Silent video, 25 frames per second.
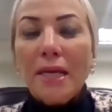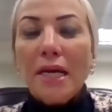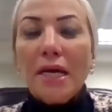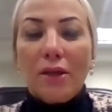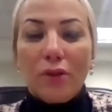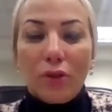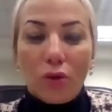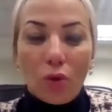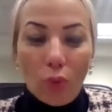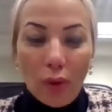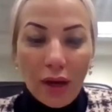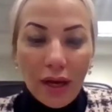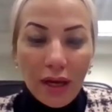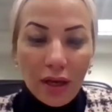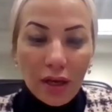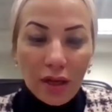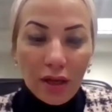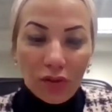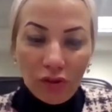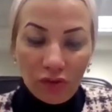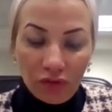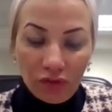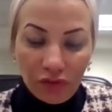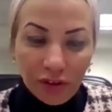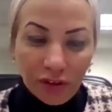
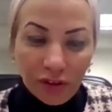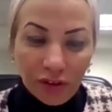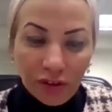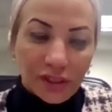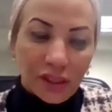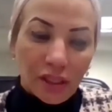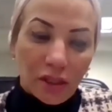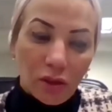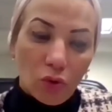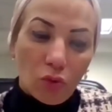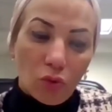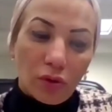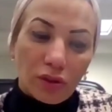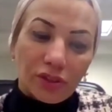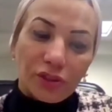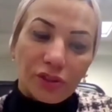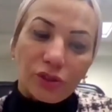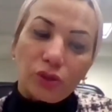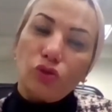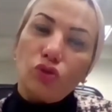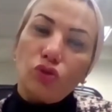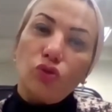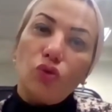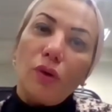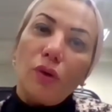The first thing was to
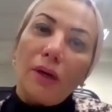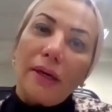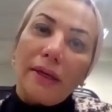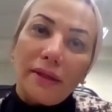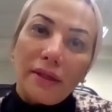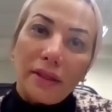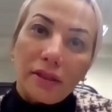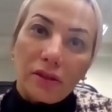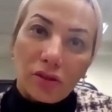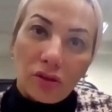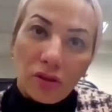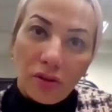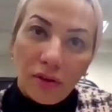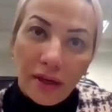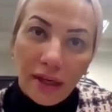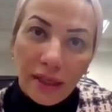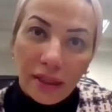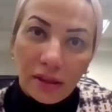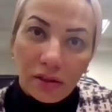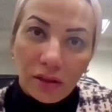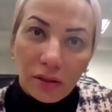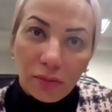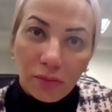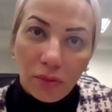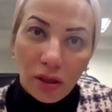do an
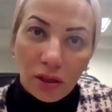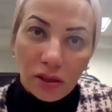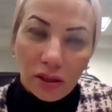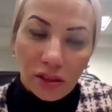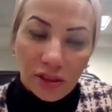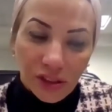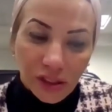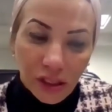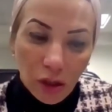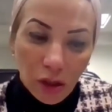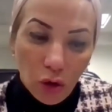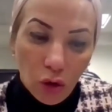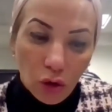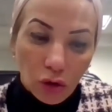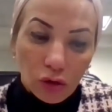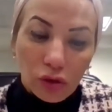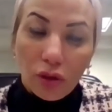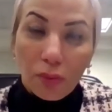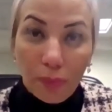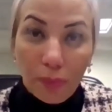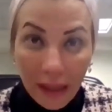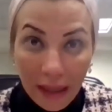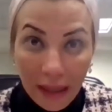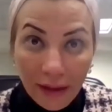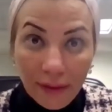integrated multi-stakeholder
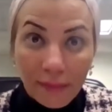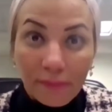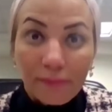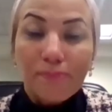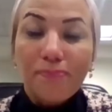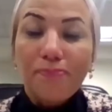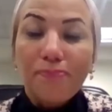plan